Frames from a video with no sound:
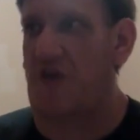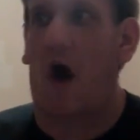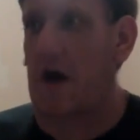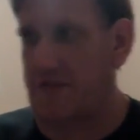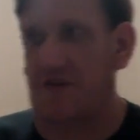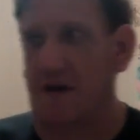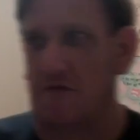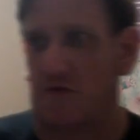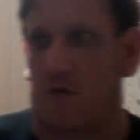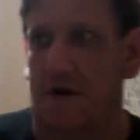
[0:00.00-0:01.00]
doxing
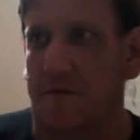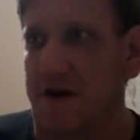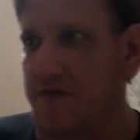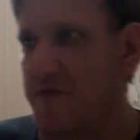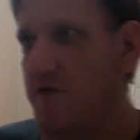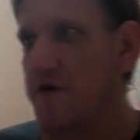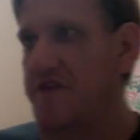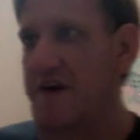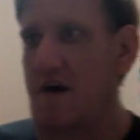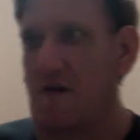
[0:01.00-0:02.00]
for 20 minutes before
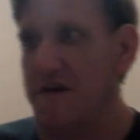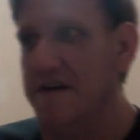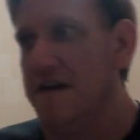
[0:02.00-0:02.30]
you take off,